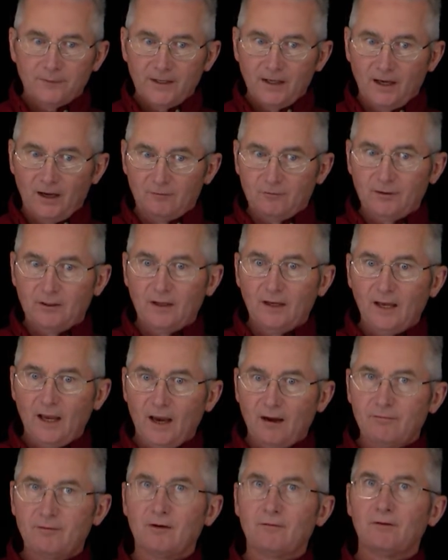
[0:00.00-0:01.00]

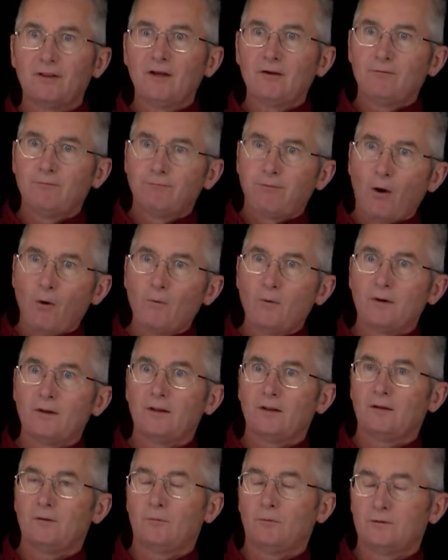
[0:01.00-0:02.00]
everything forward
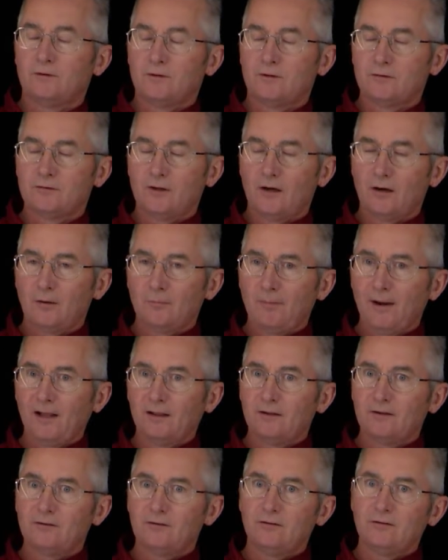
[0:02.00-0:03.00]
of the center
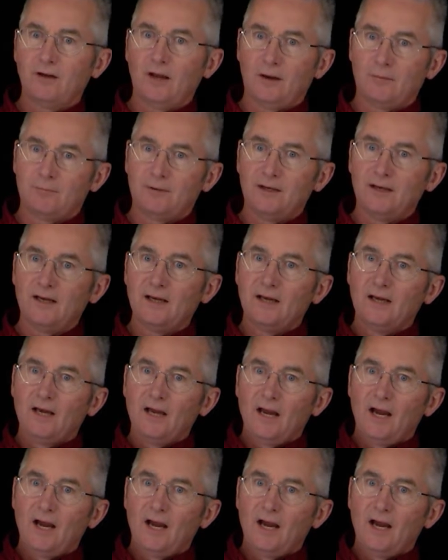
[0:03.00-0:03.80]
balance is empty,